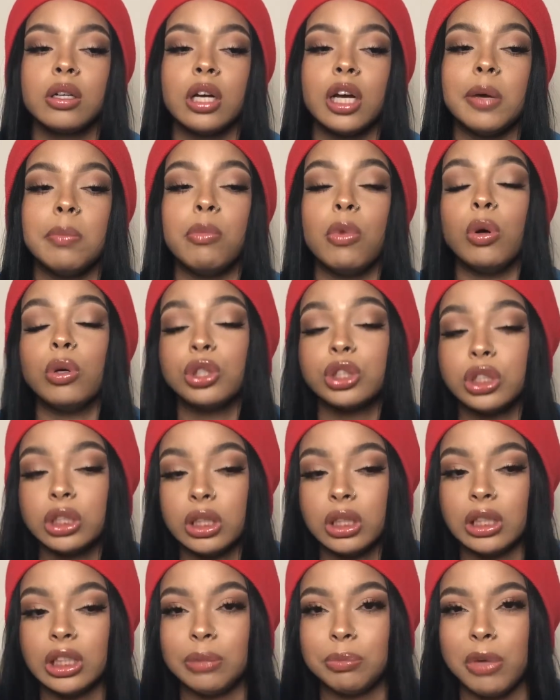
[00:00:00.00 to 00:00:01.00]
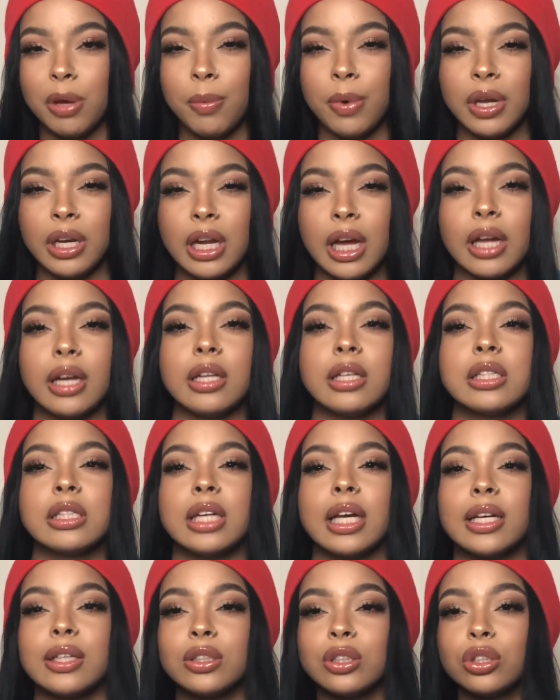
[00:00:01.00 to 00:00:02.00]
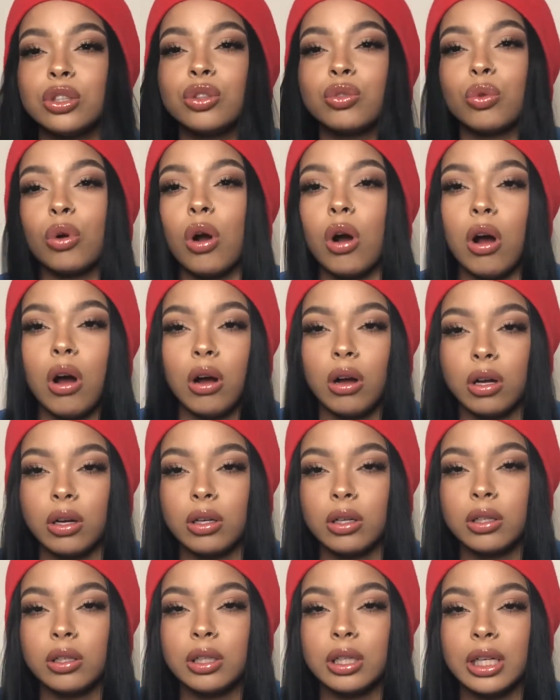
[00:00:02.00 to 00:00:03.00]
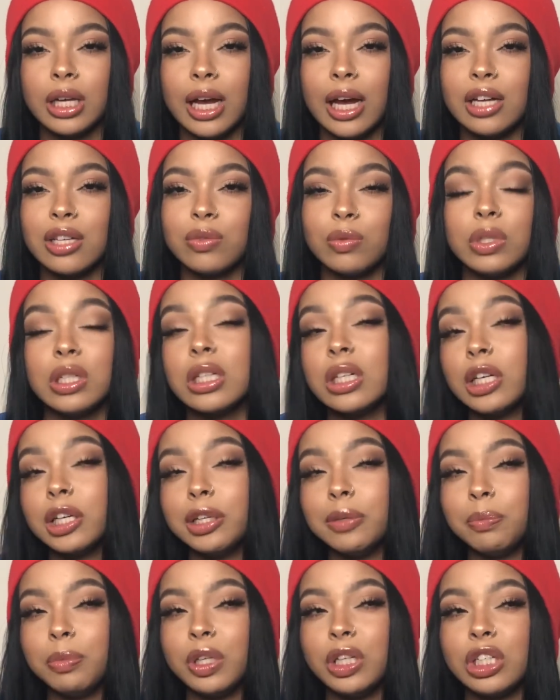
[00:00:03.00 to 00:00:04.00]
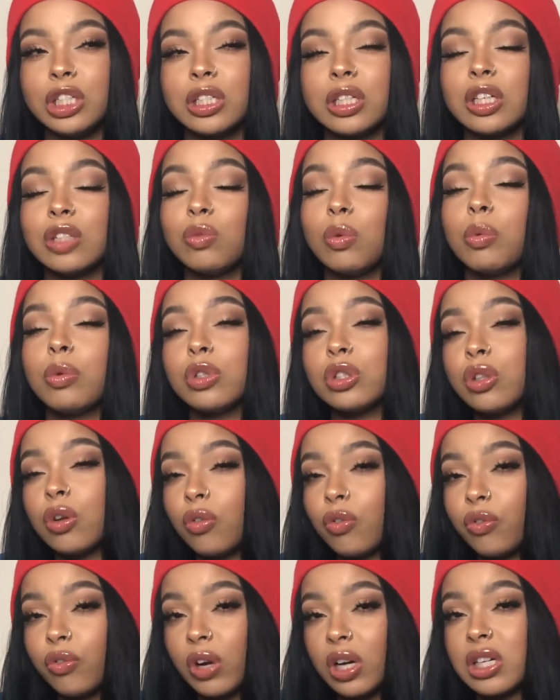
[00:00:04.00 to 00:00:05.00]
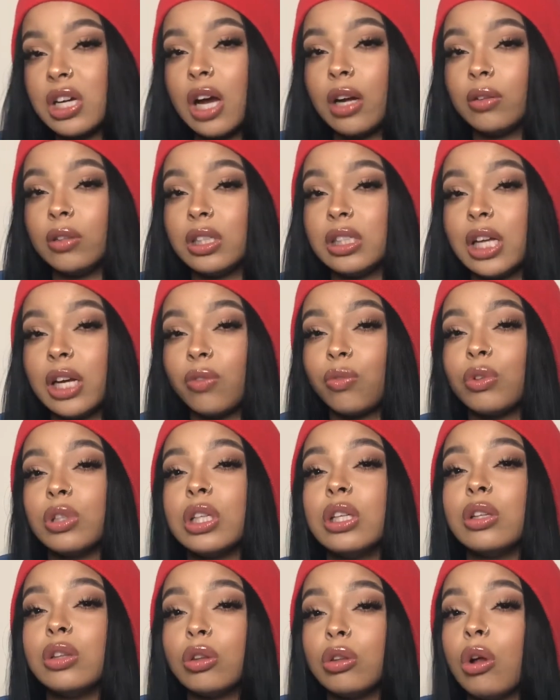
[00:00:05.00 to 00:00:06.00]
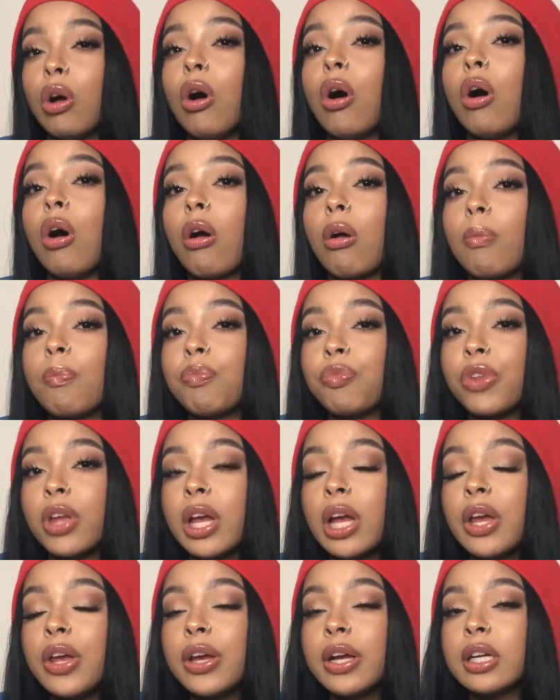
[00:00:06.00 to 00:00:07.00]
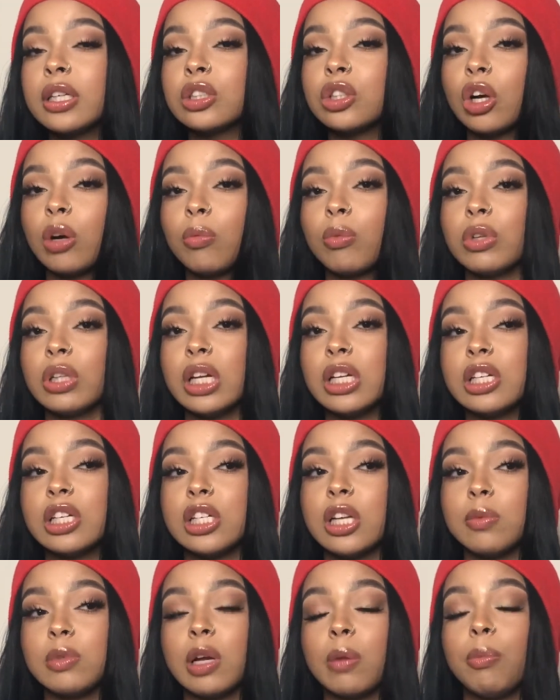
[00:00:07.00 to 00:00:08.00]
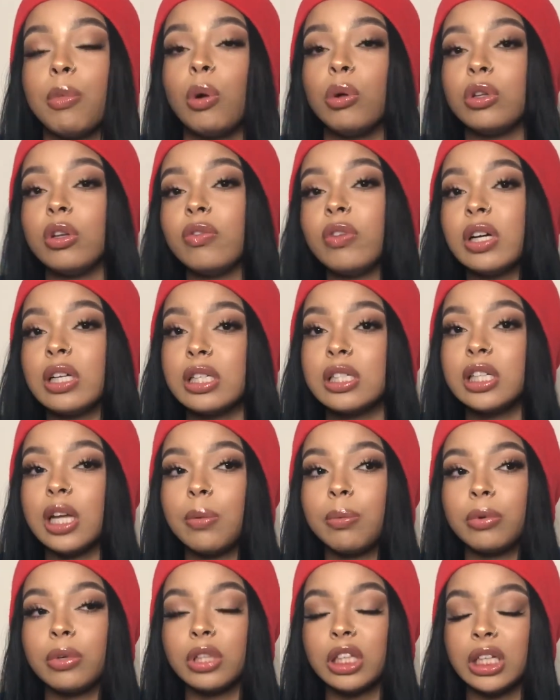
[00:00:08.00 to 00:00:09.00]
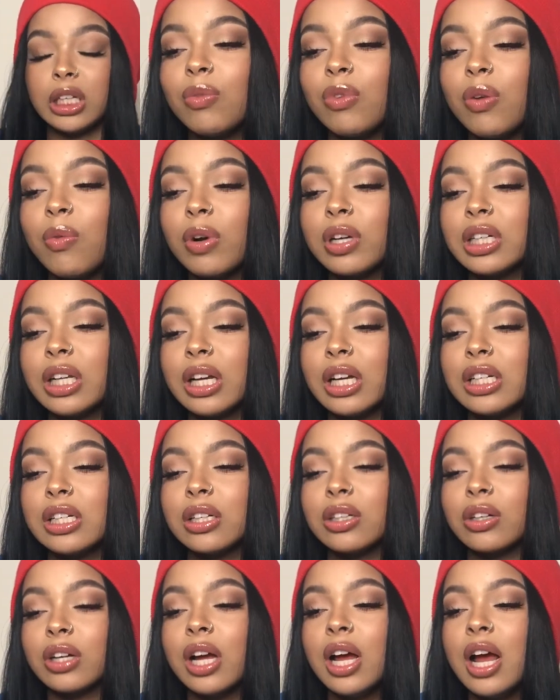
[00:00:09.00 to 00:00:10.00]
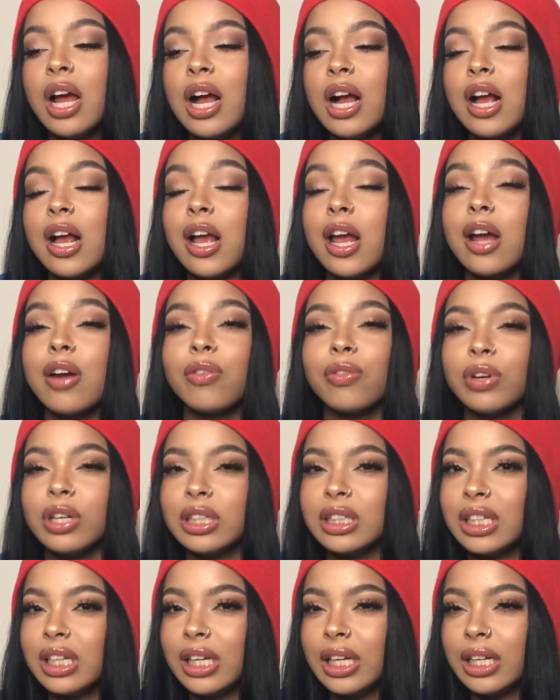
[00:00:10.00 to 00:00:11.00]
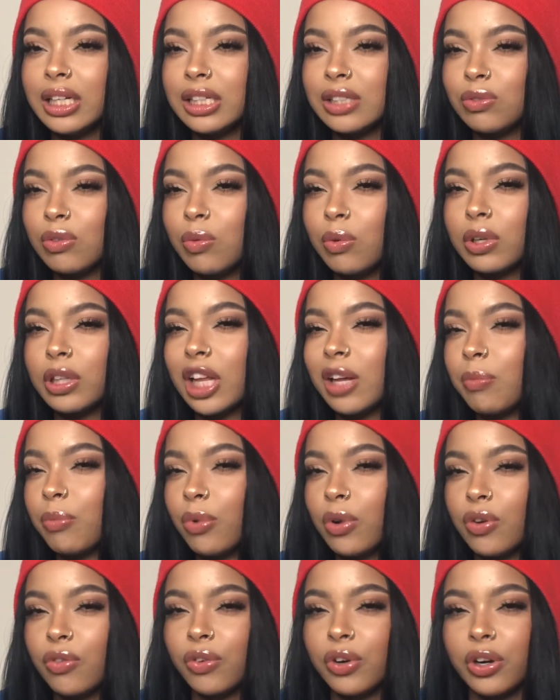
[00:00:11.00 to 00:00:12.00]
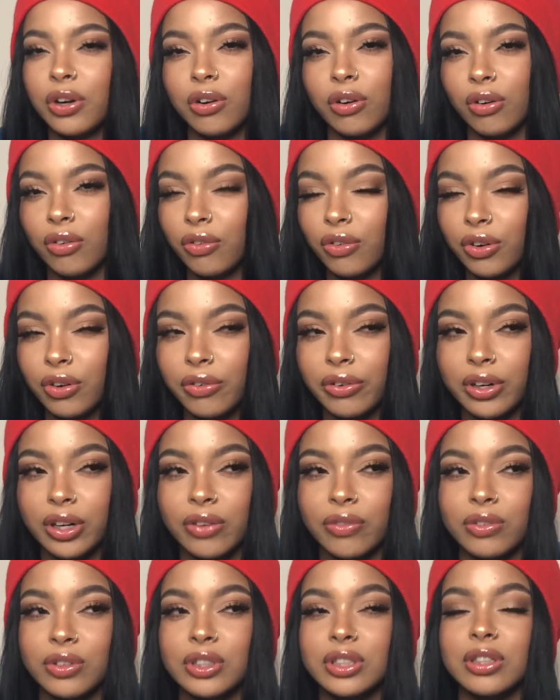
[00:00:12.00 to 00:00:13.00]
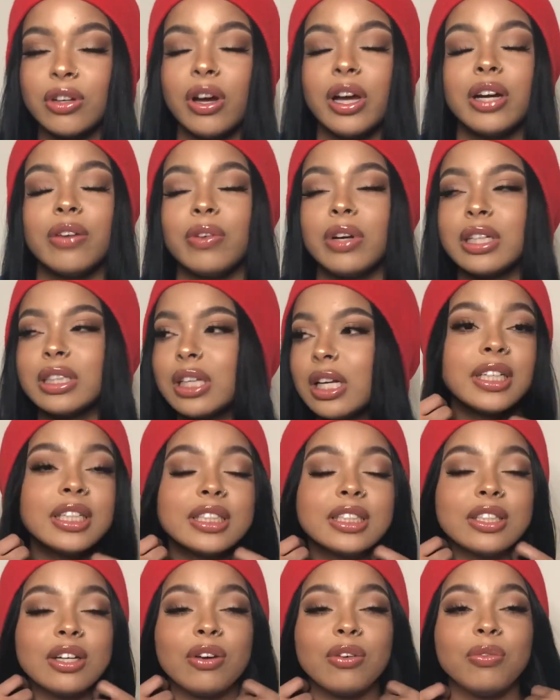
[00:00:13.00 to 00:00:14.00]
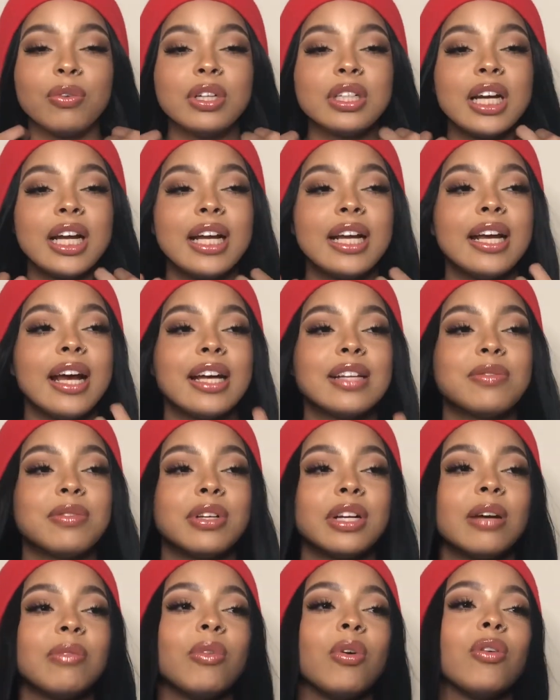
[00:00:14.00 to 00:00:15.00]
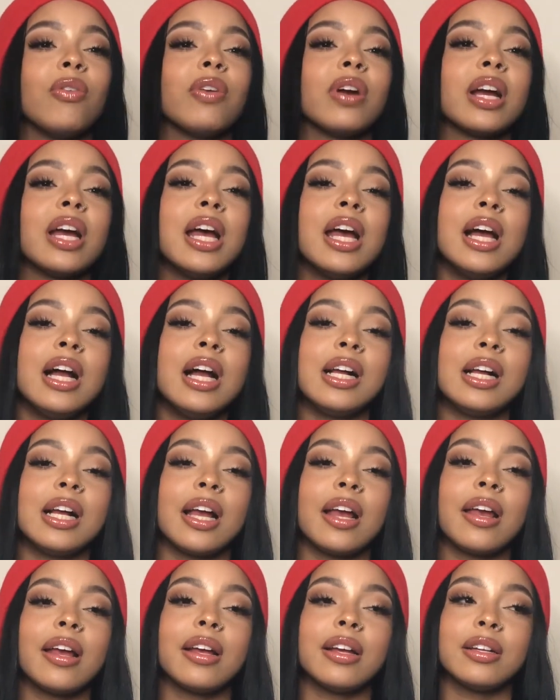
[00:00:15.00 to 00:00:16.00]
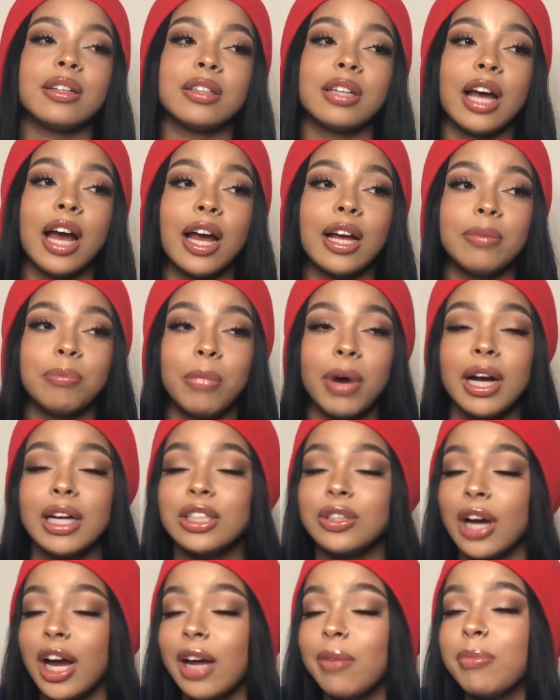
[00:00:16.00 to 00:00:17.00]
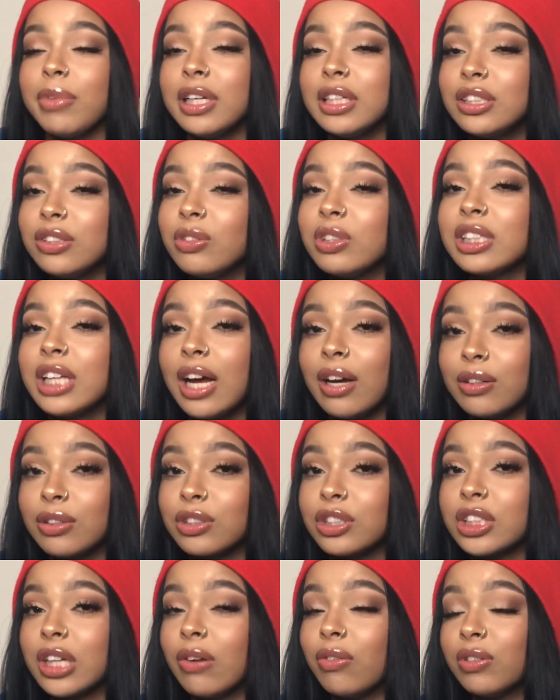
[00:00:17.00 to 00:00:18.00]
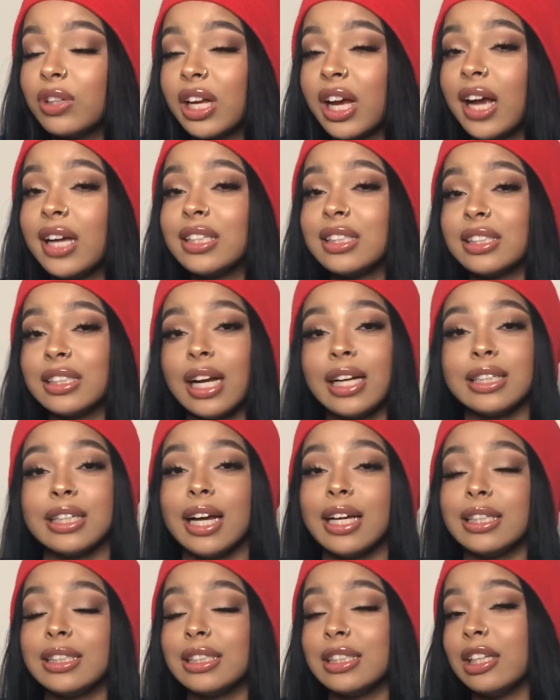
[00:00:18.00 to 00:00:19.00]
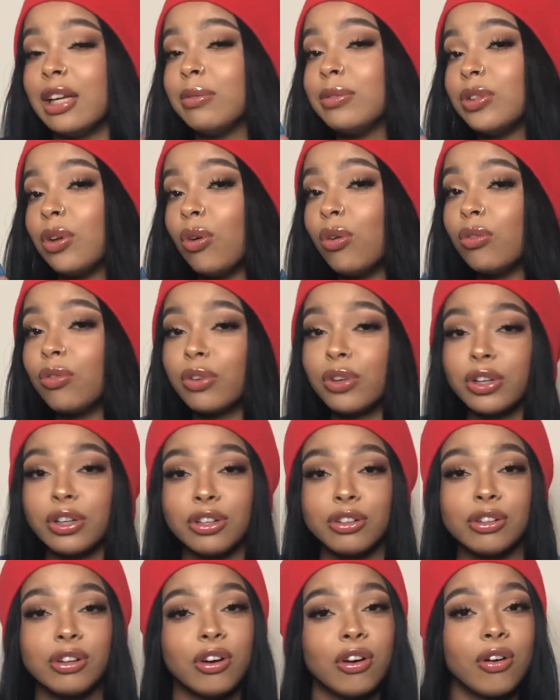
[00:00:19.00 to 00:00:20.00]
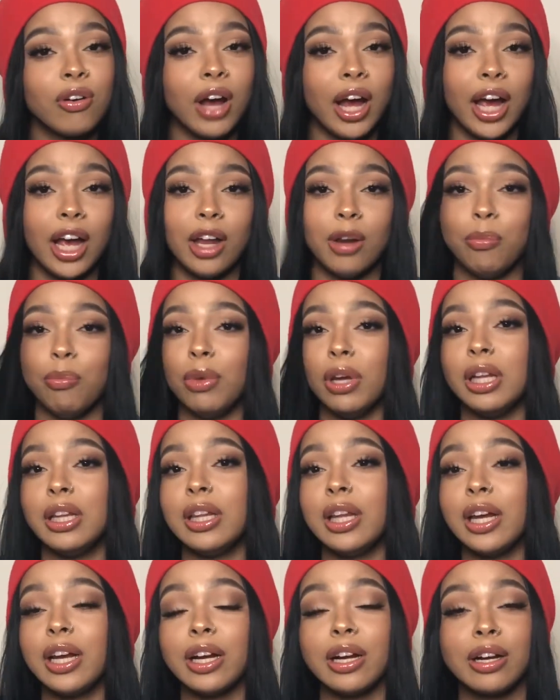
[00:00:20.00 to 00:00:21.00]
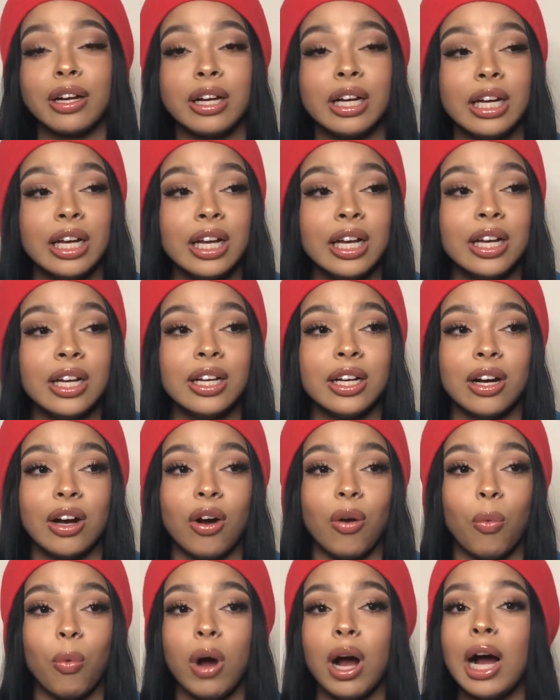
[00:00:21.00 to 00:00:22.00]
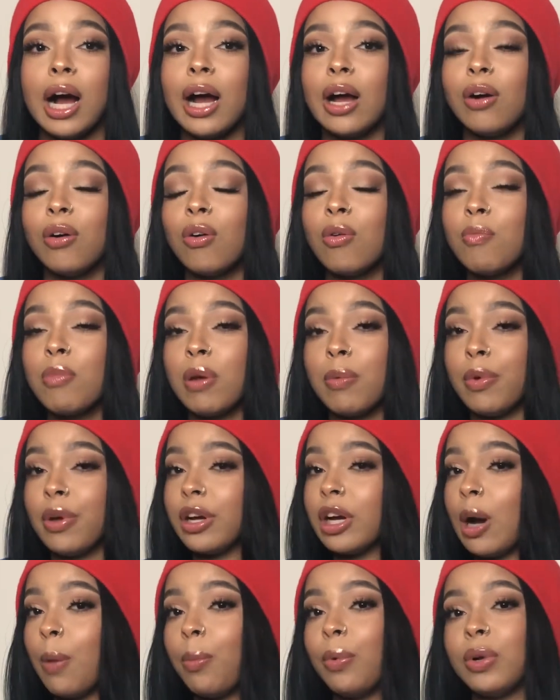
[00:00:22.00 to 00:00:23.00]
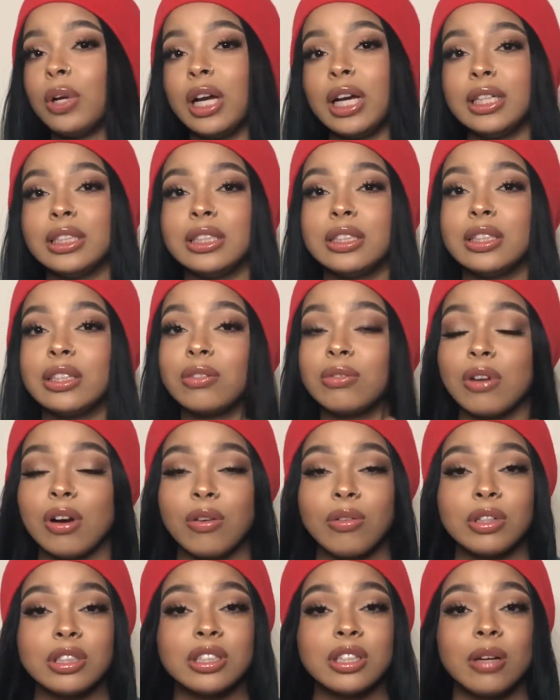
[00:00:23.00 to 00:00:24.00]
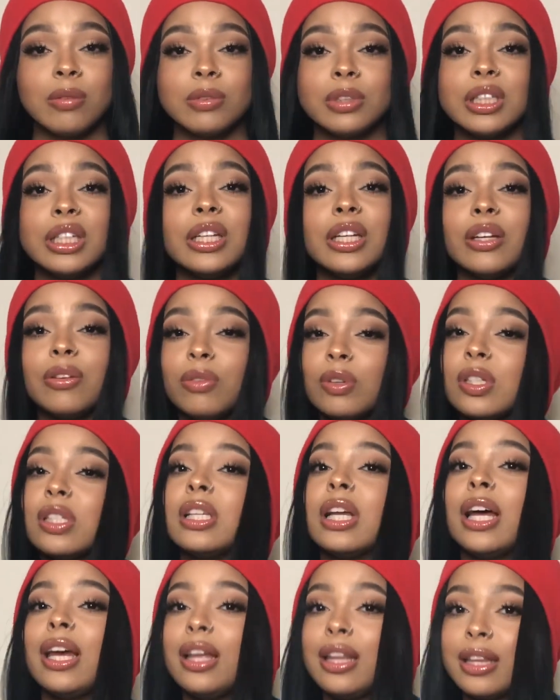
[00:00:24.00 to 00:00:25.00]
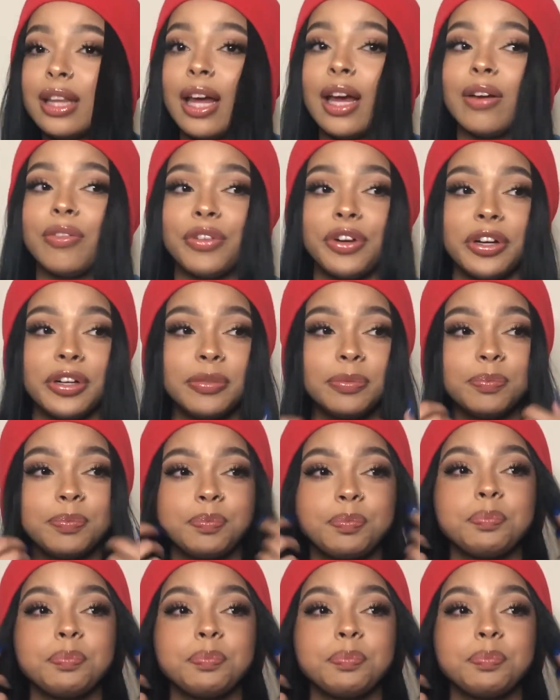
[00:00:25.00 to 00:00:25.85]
emotionally maybe not as like strong as we could be, just because we were so fresh out of these like really long term relationships, like both of us separately. We weren't telling each other everything because we weren't like boyfriend and girlfriend or whatever. So anyways, so one night he asked me to come over, and mind you, I've been to his house several occasions. I had slept over, you know, I had been there a while, maybe a couple nights in a row or something. It was like that, right?